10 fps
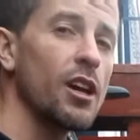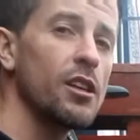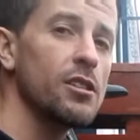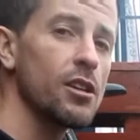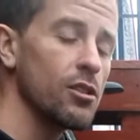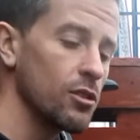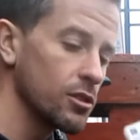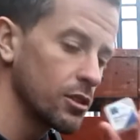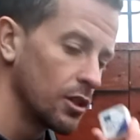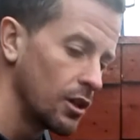dead easy to use,
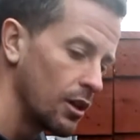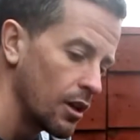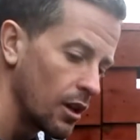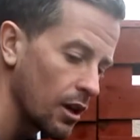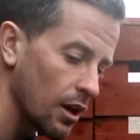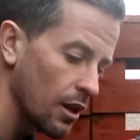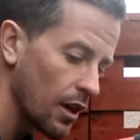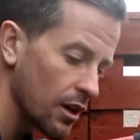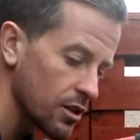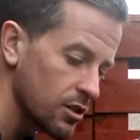and
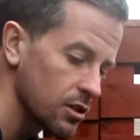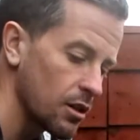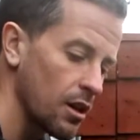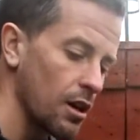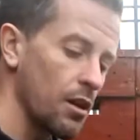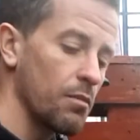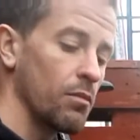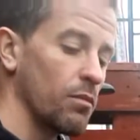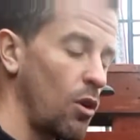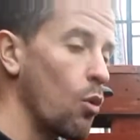that's
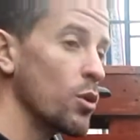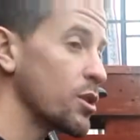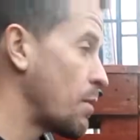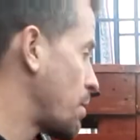always in my